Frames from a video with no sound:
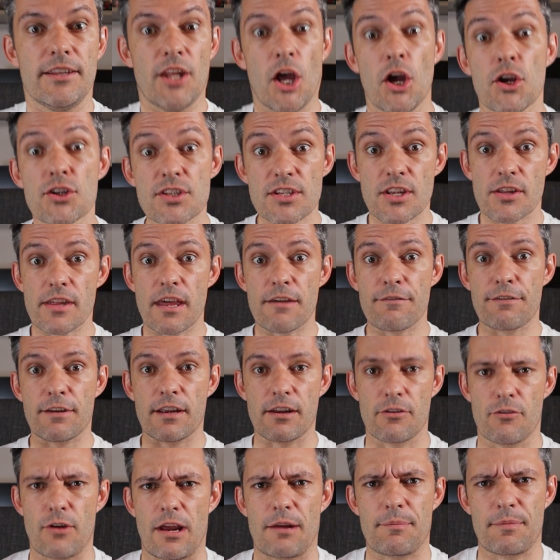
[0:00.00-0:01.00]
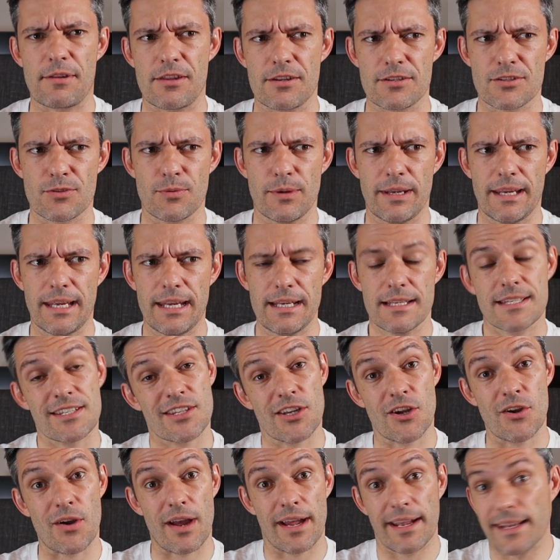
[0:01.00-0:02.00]
No South African rugby this weekend,
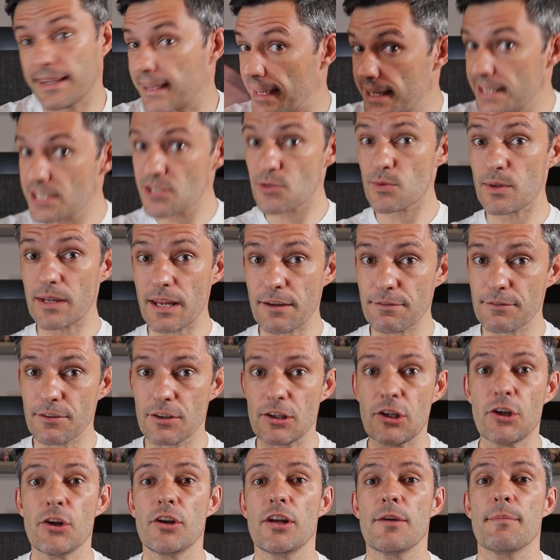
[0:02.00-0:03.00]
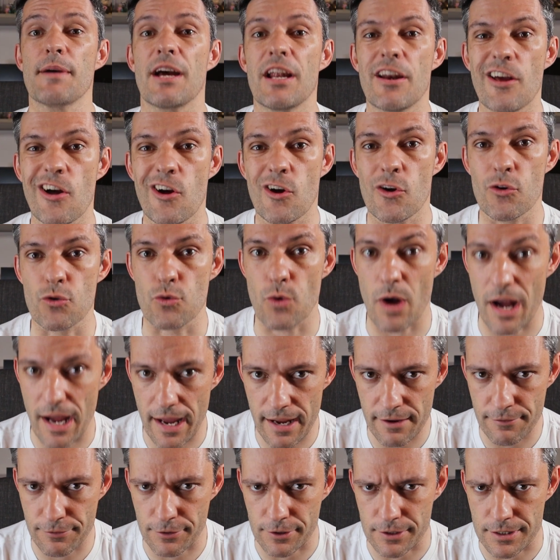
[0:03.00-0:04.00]
so I guess we'll have to learn about our
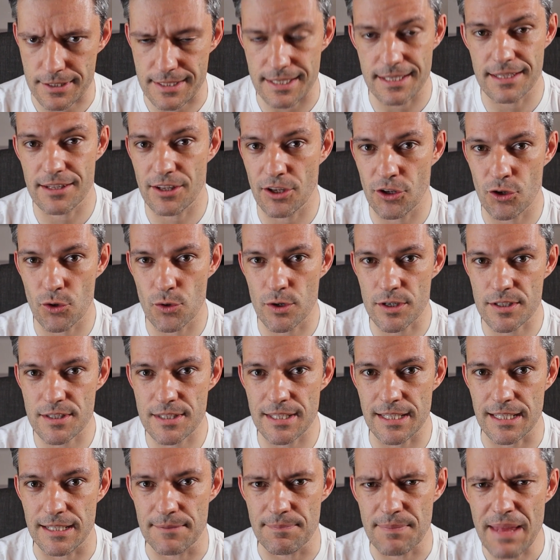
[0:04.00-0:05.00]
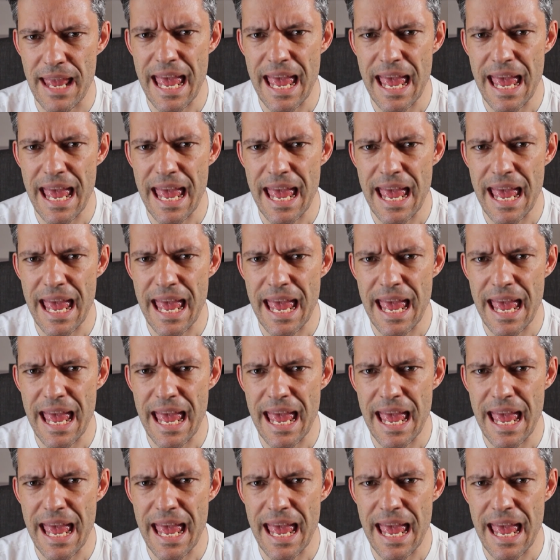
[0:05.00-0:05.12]
rivals in the URC.